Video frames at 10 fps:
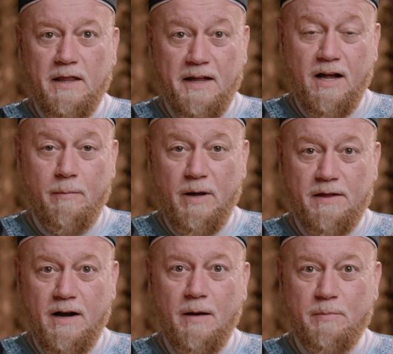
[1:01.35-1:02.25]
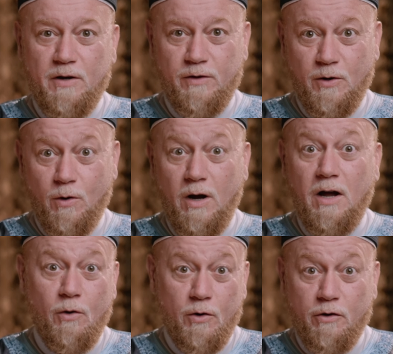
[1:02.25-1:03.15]
think about the copy of the
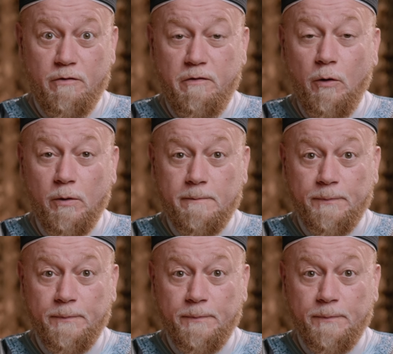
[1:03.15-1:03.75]
Qur'an on your phone.